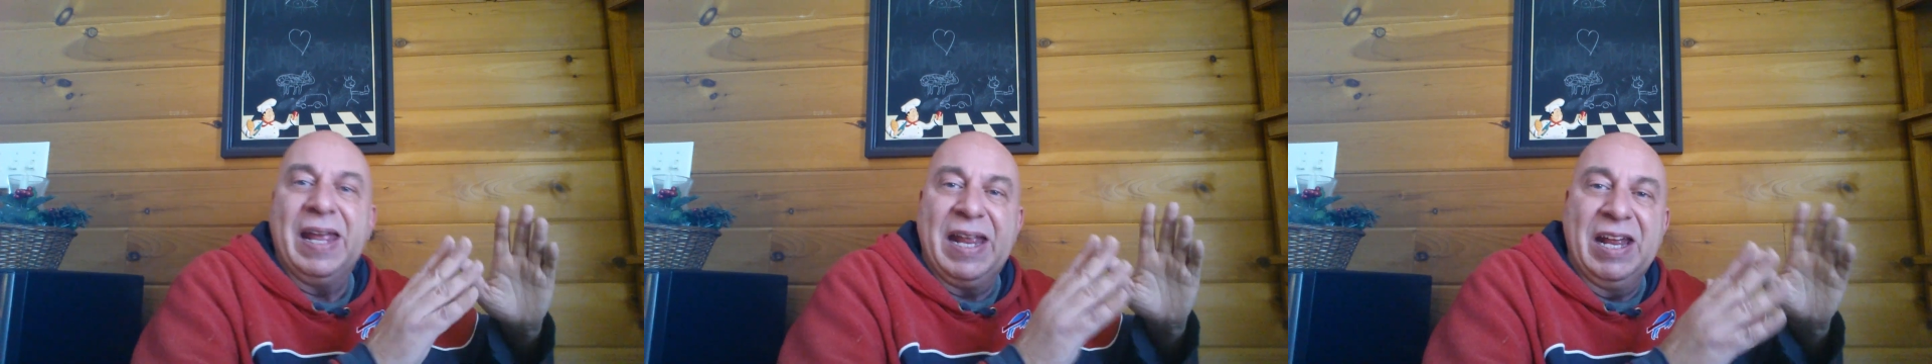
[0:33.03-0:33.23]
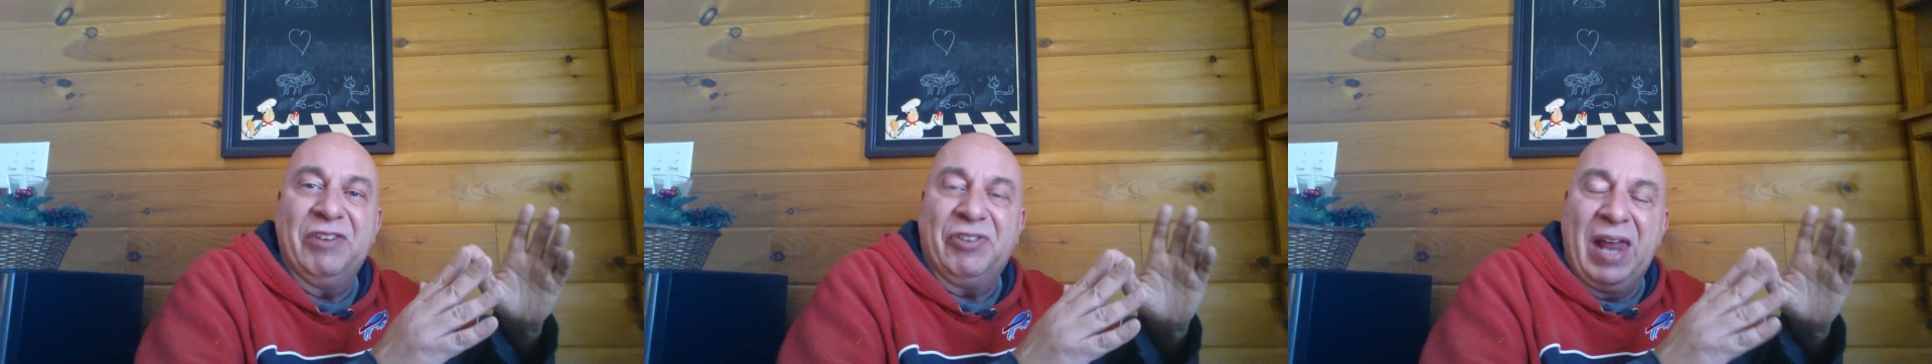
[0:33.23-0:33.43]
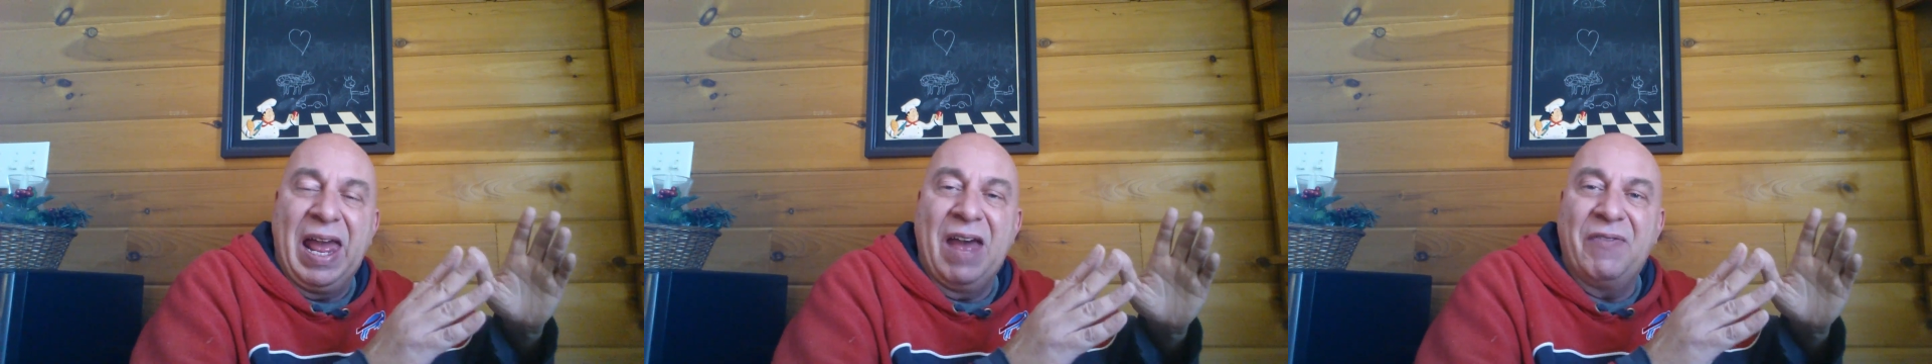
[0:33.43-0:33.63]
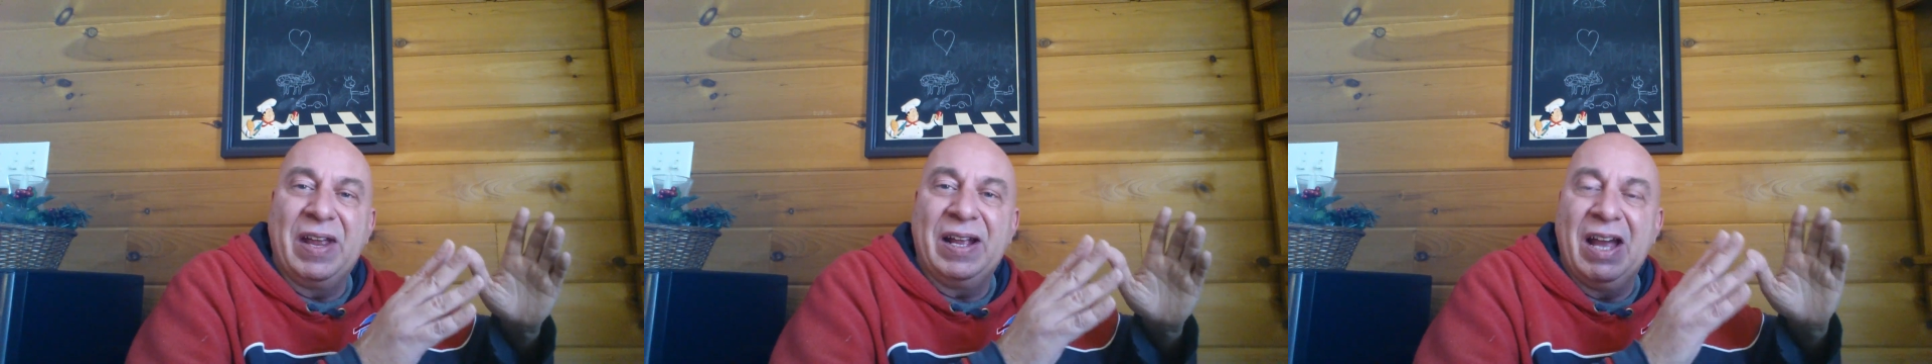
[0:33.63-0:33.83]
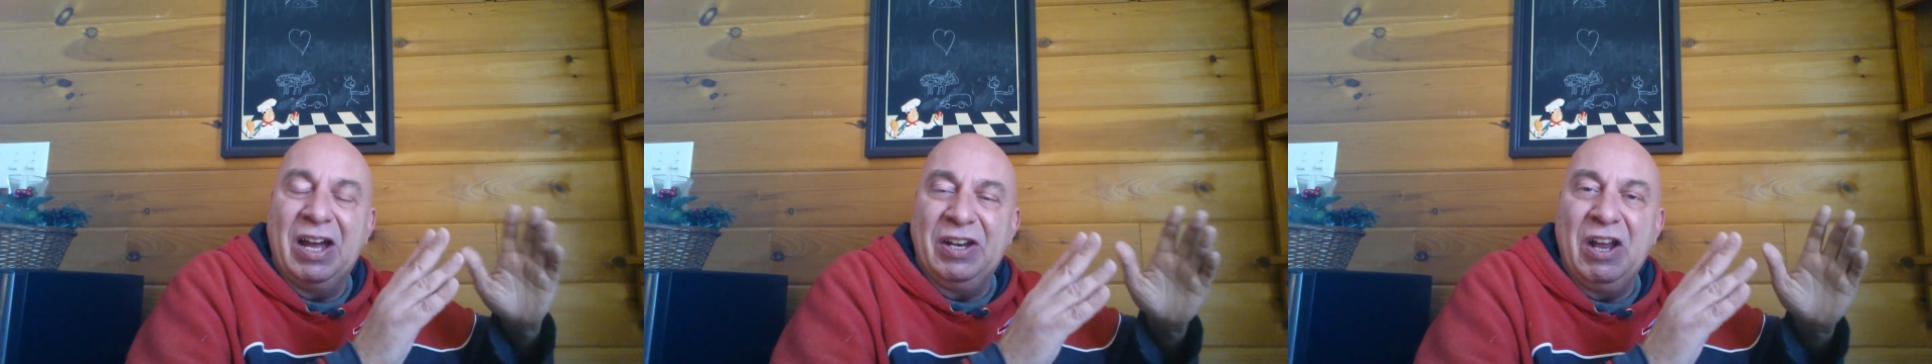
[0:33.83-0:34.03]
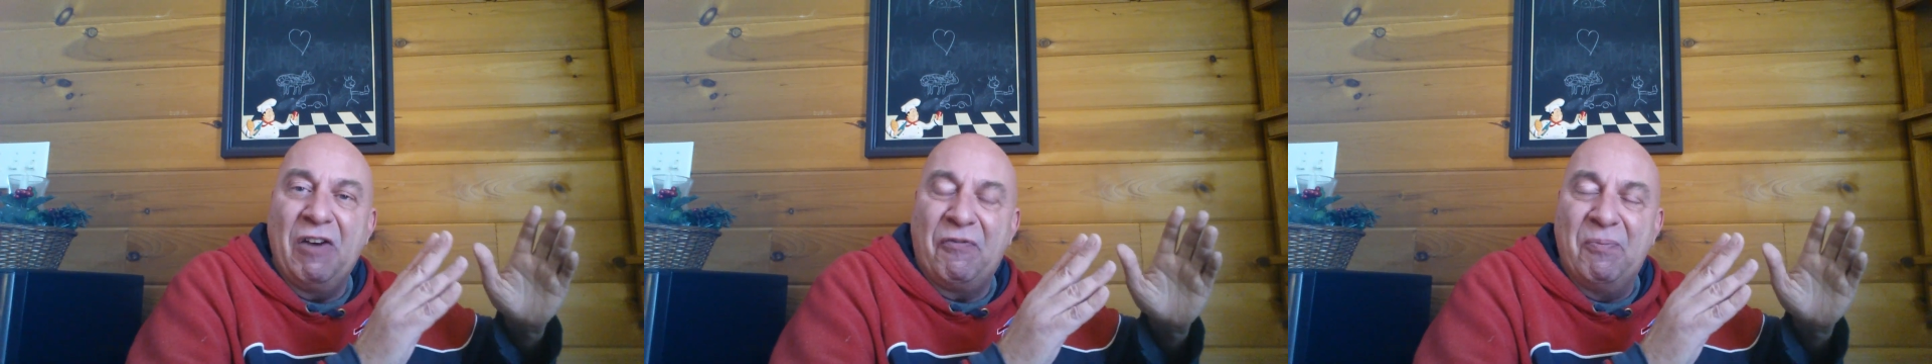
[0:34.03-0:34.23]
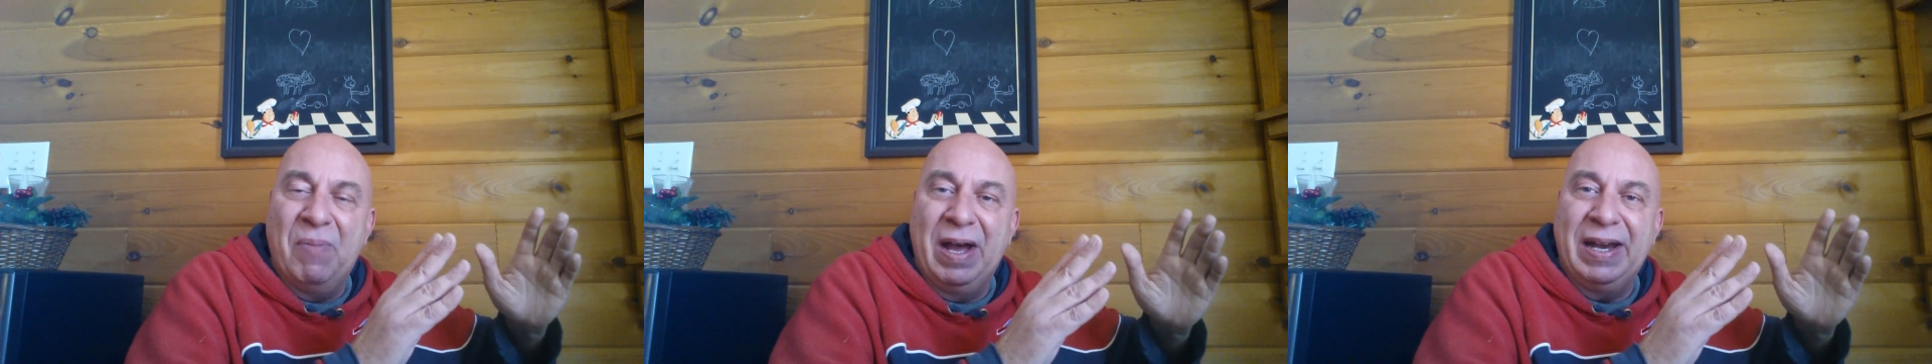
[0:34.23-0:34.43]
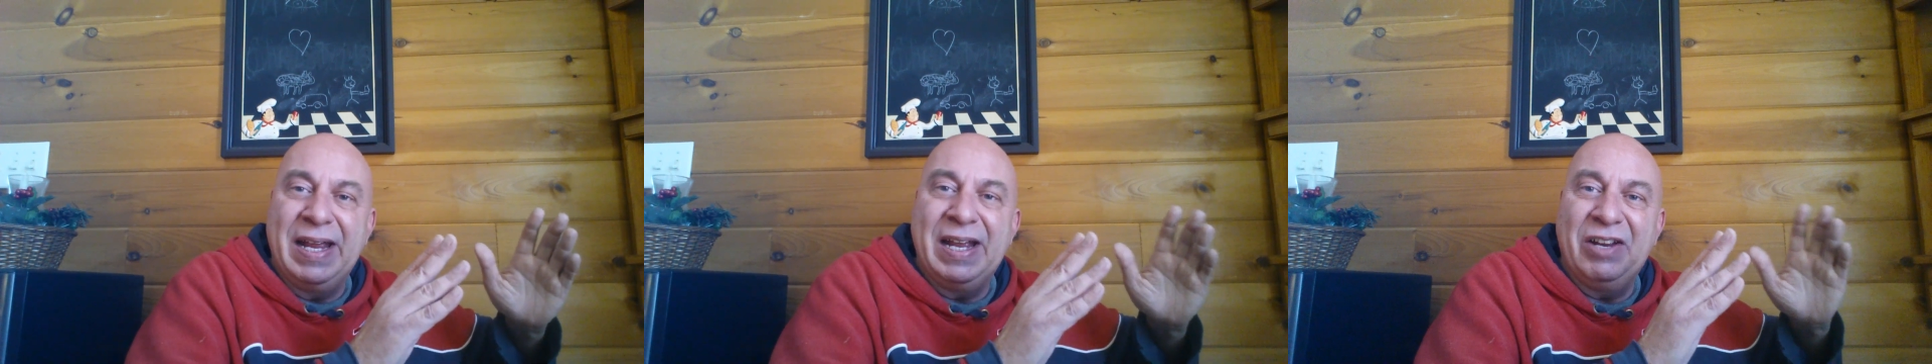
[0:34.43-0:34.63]
it's having enough
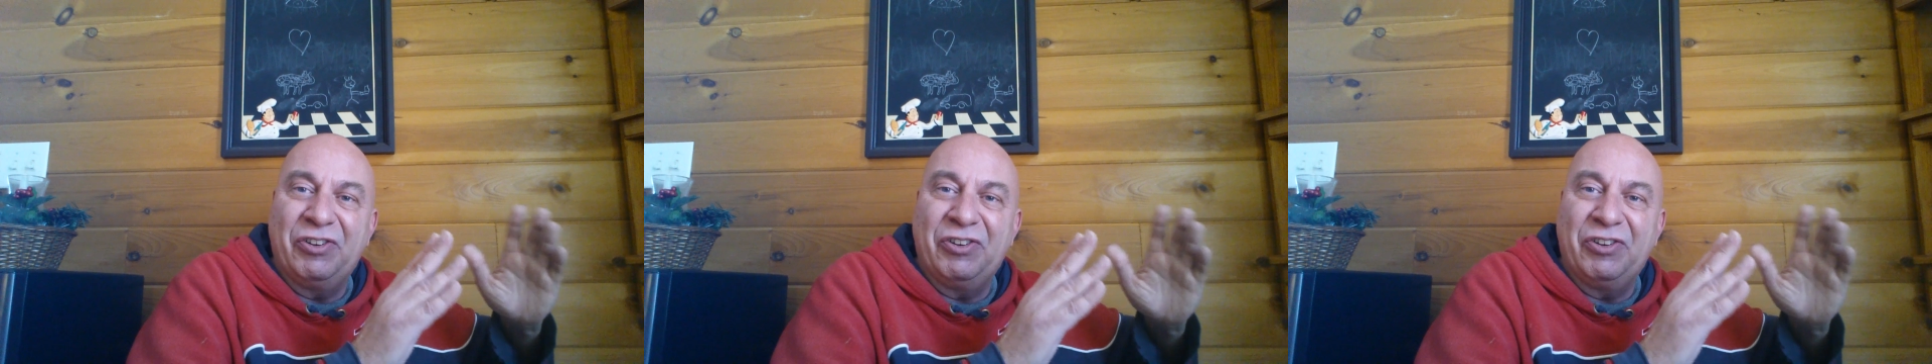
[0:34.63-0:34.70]
money